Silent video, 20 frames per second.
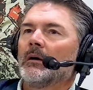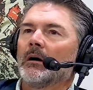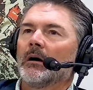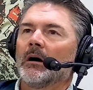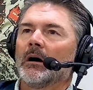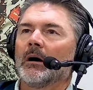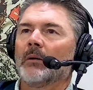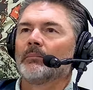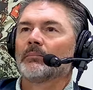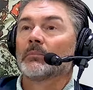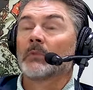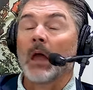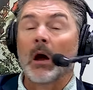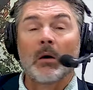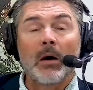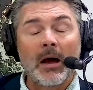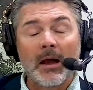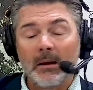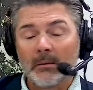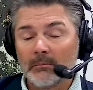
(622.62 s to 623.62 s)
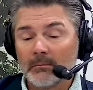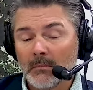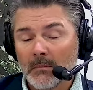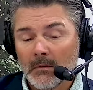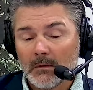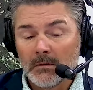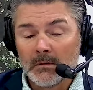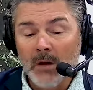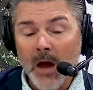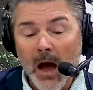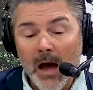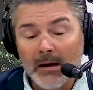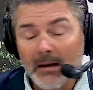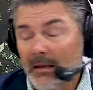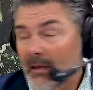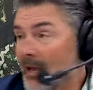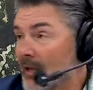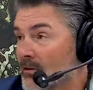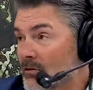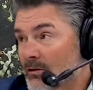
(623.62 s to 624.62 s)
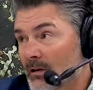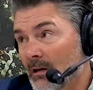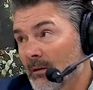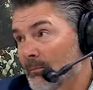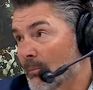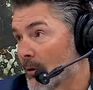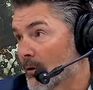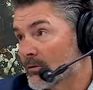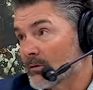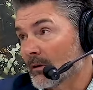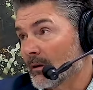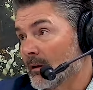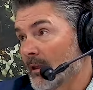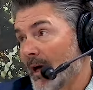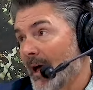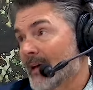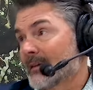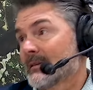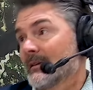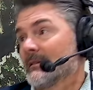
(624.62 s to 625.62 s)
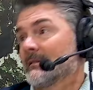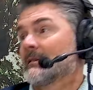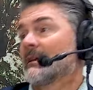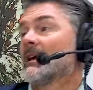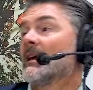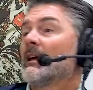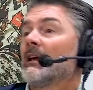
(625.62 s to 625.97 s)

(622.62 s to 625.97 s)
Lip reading: Now, I am not against in-person classes.